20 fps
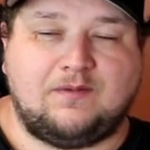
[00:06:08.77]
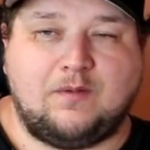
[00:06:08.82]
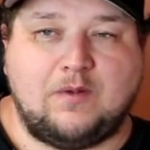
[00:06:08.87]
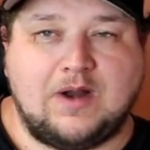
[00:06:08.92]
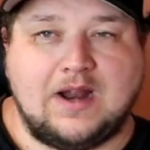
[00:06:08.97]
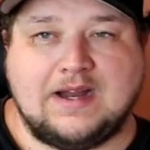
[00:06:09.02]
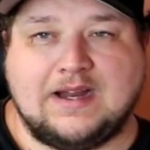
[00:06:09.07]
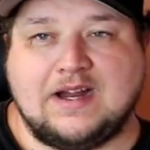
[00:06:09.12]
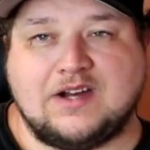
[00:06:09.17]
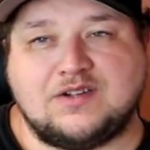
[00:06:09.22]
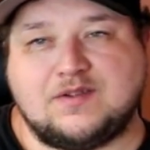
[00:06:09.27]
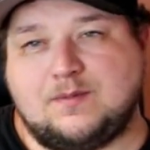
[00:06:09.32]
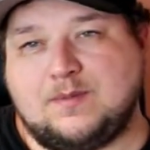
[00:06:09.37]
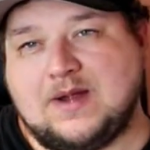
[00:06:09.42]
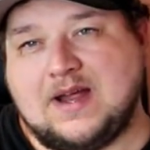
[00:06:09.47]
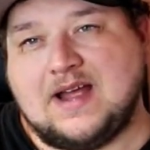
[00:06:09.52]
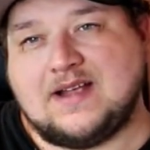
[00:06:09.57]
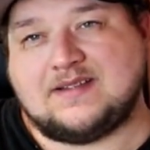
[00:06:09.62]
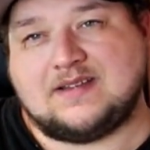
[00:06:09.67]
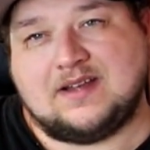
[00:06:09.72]
When I catch a
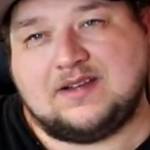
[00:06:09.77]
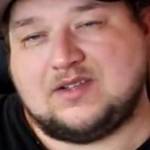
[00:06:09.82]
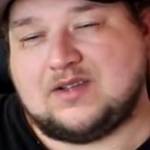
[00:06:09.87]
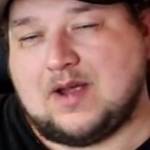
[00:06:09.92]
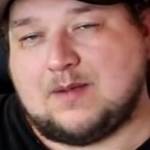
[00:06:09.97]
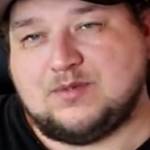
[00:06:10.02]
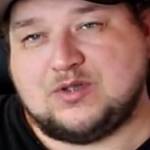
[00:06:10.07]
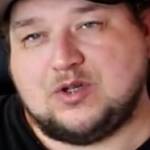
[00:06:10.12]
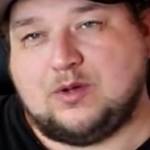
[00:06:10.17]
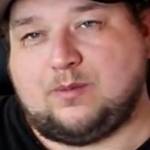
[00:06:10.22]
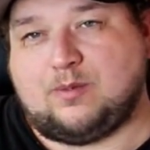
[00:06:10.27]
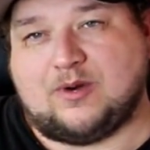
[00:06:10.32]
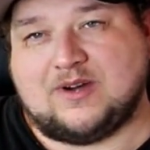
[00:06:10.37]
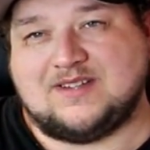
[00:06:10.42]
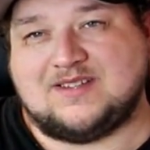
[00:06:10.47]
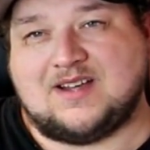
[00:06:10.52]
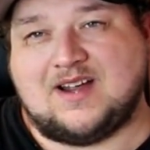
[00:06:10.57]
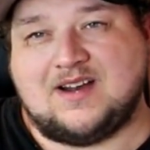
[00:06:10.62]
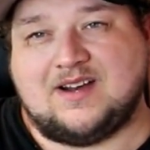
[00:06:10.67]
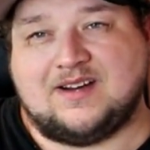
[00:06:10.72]
bass, I'm super
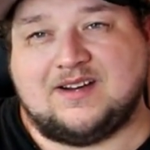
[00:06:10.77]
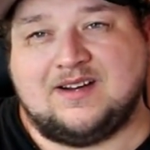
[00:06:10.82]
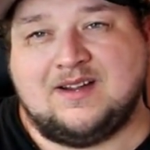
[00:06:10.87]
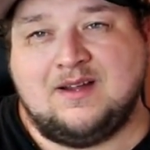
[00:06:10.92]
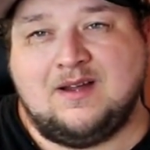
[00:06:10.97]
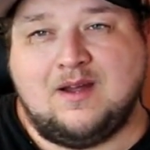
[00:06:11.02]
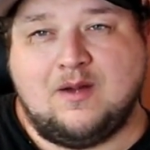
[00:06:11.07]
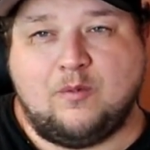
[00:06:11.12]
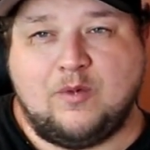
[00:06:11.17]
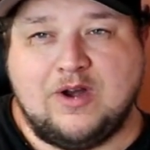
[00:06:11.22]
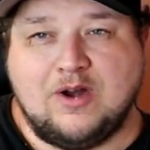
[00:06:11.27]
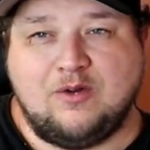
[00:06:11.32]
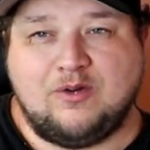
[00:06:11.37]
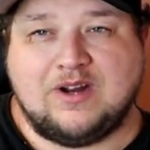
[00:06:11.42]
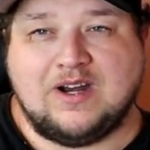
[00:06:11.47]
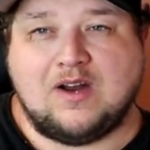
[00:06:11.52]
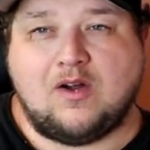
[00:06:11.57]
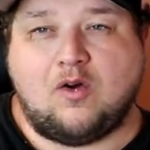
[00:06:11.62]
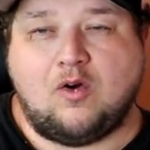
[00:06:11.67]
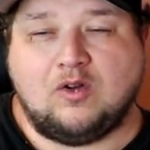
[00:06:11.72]
excited. We don't
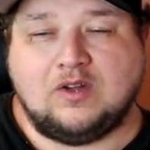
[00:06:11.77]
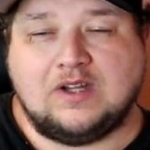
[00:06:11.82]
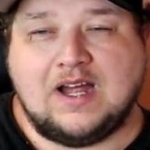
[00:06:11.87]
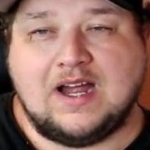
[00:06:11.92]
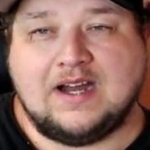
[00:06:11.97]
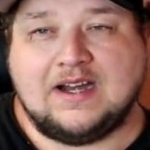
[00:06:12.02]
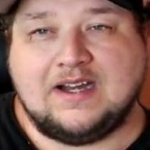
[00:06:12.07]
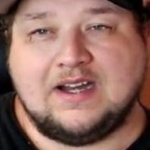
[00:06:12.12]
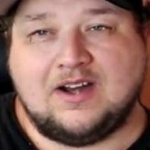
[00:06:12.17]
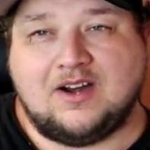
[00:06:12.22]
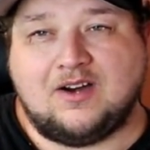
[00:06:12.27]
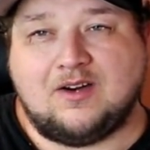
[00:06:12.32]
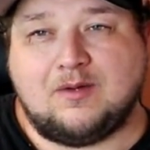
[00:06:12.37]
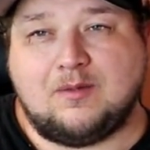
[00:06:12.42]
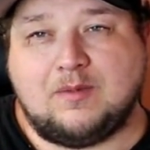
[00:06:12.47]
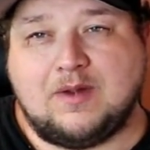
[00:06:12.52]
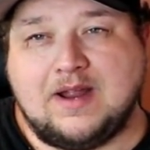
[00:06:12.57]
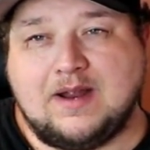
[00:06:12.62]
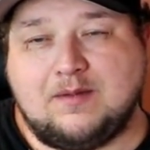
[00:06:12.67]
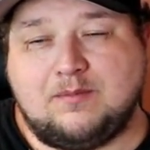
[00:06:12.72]
get a whole lot
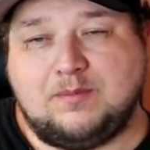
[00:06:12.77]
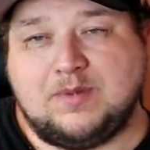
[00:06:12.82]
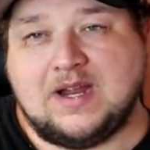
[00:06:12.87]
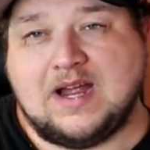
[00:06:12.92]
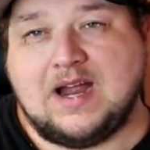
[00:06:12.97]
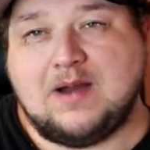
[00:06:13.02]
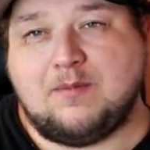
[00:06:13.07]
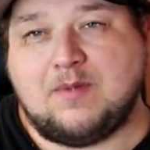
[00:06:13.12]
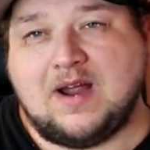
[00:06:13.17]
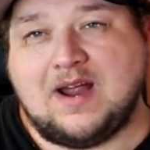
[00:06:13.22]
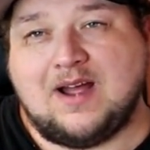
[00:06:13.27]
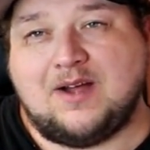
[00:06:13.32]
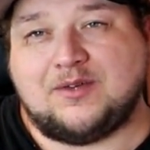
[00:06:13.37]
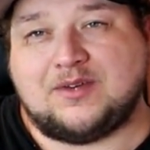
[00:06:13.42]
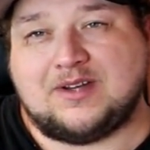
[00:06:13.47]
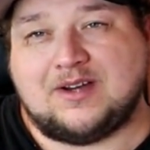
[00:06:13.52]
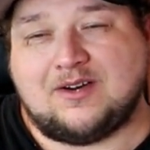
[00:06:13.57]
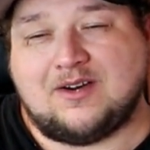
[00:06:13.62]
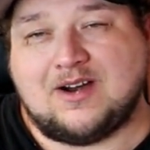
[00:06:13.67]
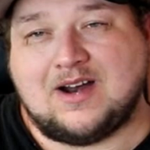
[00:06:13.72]
here behind my
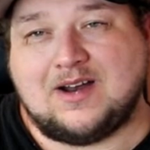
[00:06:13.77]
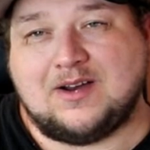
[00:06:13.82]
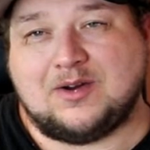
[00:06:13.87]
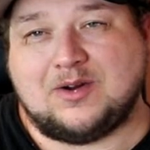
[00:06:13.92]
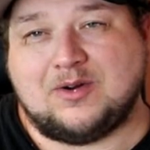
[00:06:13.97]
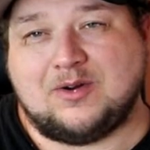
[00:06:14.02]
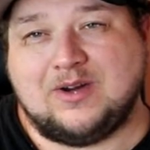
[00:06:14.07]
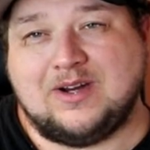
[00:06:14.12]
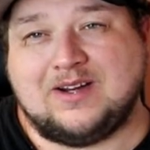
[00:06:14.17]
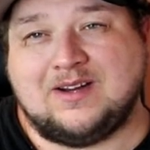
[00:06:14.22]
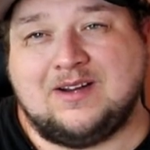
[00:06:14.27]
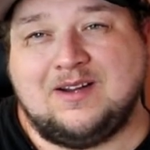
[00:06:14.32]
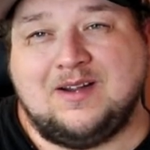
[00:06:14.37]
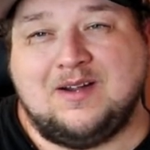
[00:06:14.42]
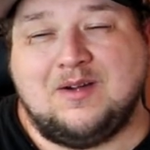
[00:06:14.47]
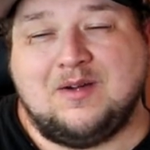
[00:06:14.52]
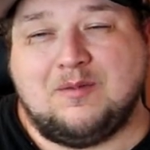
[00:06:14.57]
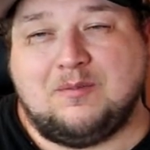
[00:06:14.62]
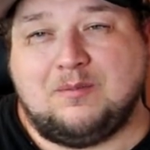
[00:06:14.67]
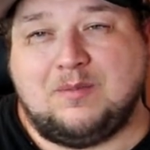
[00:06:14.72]
house here on the creek,
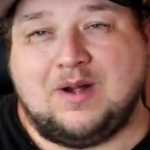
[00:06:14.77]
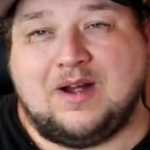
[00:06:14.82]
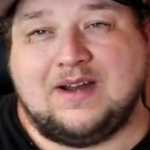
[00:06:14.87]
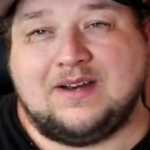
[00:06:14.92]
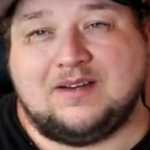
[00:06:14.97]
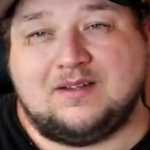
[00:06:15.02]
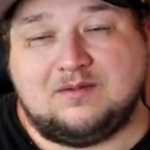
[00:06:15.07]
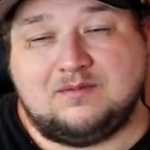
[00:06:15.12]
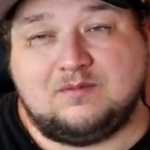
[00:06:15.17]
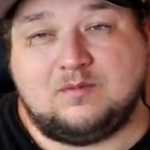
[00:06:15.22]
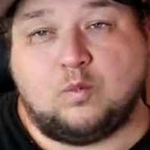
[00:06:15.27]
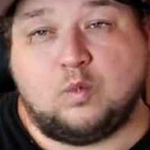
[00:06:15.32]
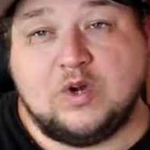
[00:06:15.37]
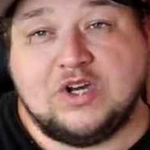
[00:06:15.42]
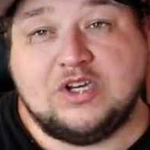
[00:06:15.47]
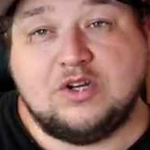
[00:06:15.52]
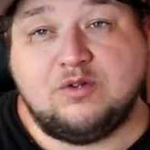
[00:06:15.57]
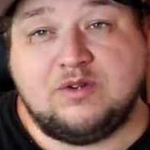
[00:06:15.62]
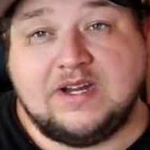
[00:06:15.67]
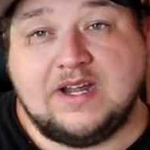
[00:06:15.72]
but
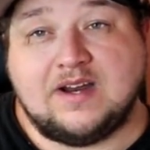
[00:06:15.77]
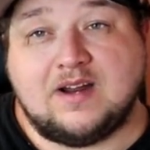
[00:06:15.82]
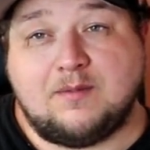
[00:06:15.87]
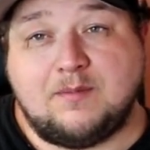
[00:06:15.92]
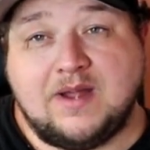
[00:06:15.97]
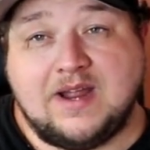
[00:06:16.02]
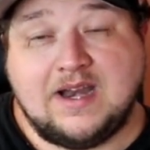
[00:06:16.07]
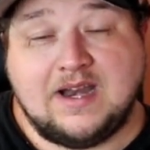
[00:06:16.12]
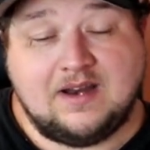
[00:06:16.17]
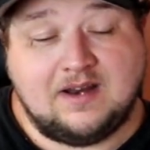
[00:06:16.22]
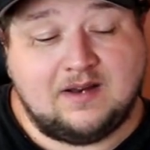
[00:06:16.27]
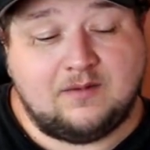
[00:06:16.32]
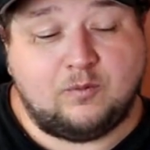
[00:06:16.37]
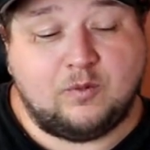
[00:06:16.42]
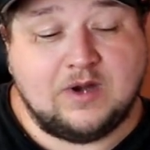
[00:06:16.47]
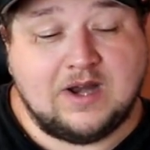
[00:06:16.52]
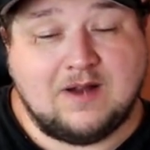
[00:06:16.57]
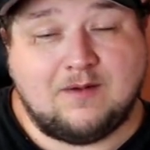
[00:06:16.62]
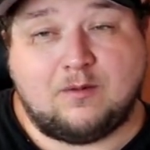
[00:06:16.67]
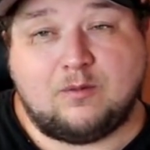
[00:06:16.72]
we do get them, and
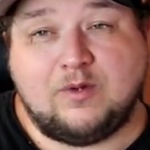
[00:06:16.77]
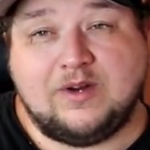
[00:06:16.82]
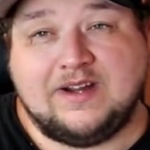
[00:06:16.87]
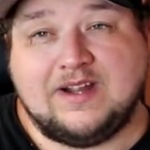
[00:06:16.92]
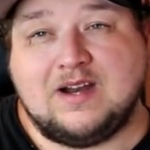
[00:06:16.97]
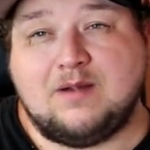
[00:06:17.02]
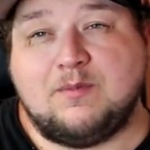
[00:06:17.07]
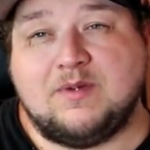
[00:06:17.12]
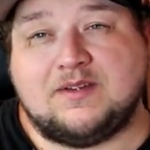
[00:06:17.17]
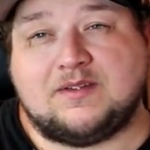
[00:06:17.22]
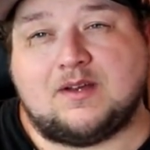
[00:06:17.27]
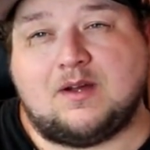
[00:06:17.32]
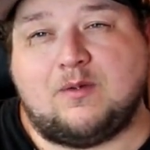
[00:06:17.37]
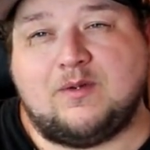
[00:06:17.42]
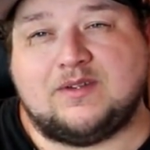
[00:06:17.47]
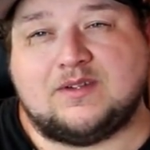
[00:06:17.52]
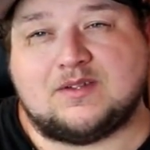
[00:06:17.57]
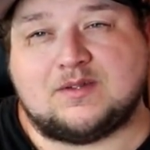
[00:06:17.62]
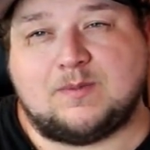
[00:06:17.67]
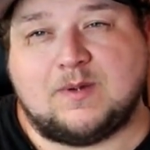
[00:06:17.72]
whenever we get them, it's
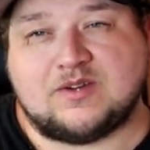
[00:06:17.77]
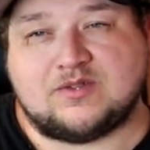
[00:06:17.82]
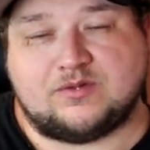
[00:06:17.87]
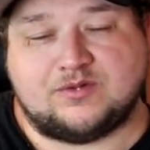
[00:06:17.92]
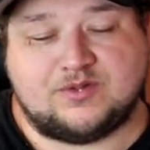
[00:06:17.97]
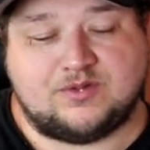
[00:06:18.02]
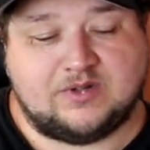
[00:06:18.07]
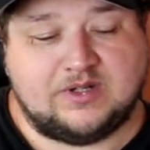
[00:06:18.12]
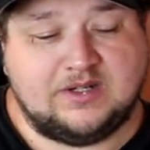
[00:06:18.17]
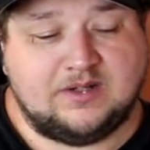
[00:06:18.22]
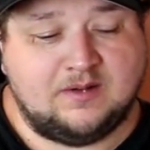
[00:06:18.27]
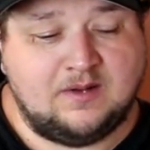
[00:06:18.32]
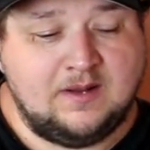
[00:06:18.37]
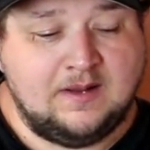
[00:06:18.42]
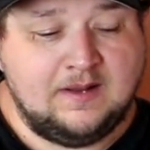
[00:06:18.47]
always a special treat.